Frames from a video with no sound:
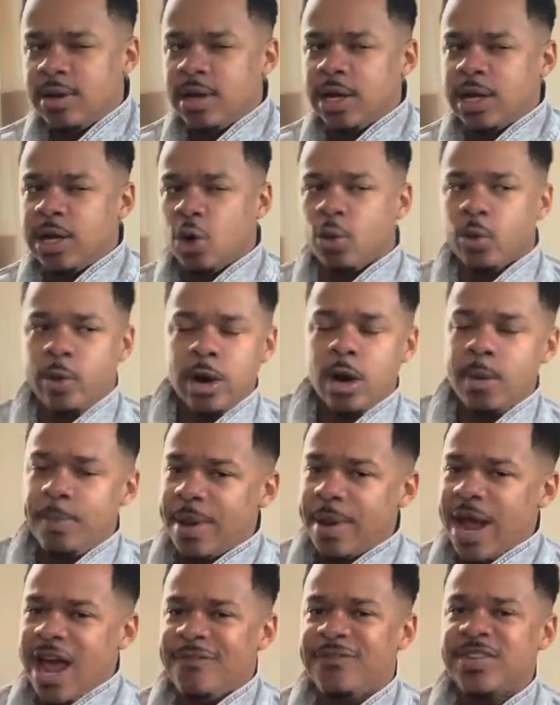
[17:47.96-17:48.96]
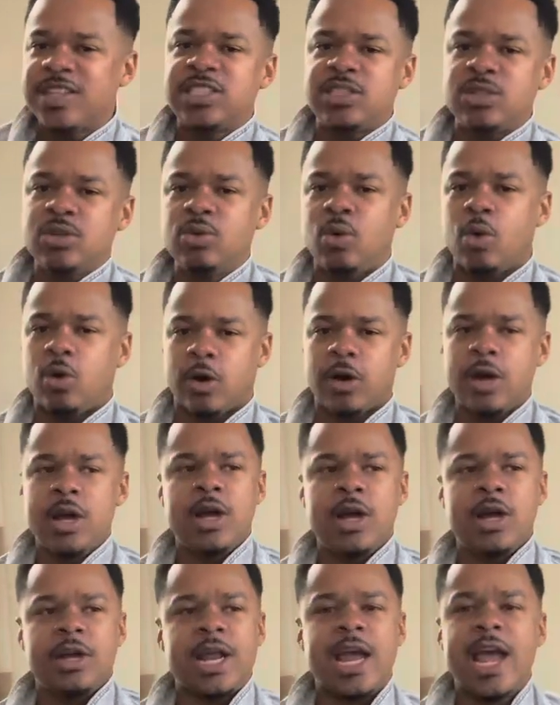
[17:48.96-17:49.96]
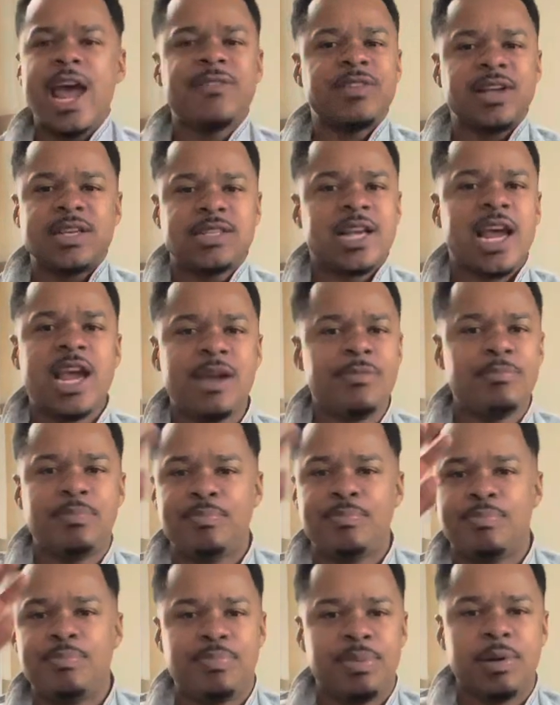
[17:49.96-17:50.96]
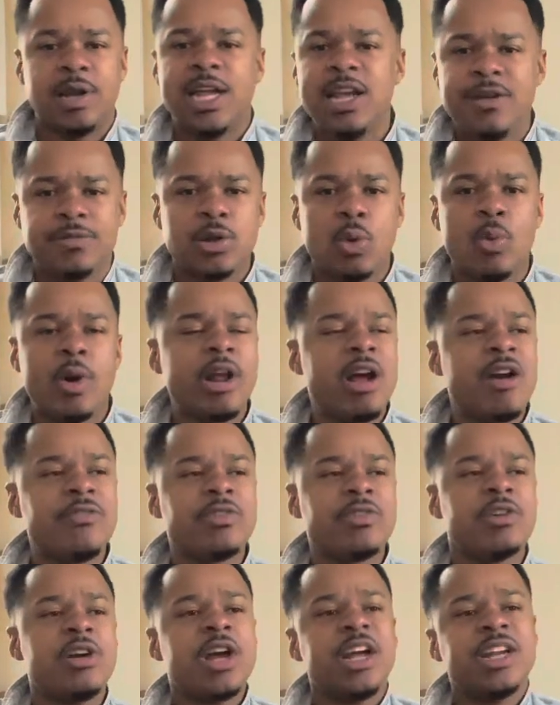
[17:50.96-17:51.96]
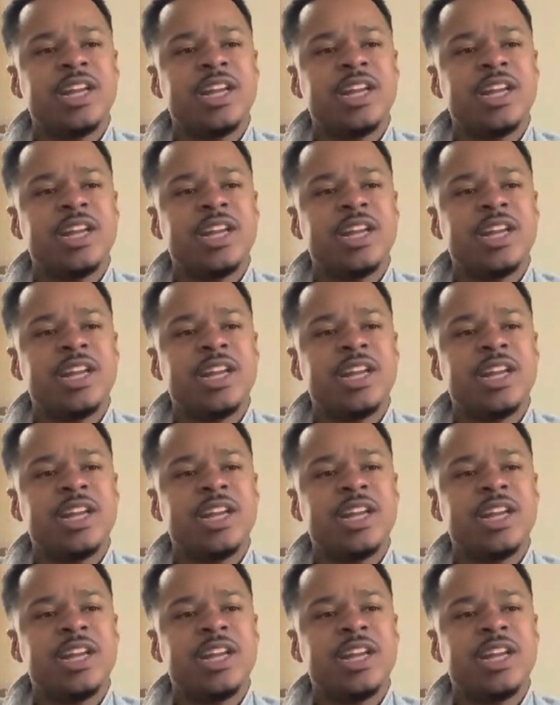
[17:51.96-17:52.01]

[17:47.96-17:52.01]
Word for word: career path as you or they have the same beliefs or whatever,